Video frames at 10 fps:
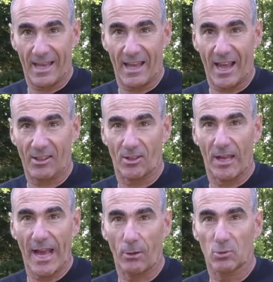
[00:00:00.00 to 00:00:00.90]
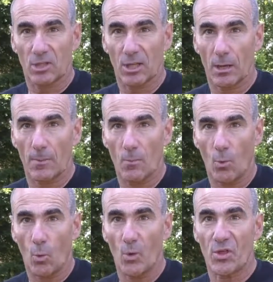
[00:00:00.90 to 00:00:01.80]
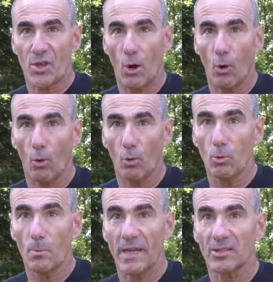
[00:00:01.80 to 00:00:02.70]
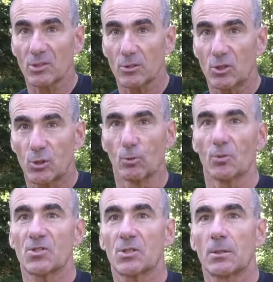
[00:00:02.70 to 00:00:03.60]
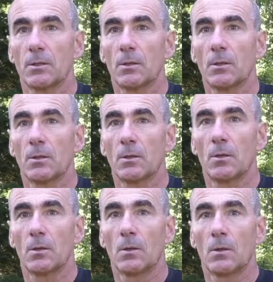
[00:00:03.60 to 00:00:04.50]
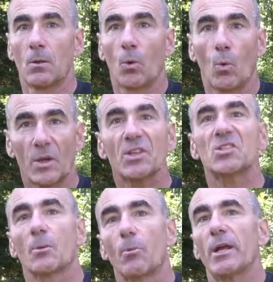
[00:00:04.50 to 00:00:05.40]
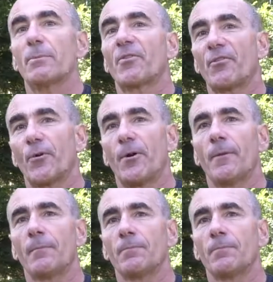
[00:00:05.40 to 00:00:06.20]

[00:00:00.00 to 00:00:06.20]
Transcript: get the outcome with your own mental tools. What does your brain prefer?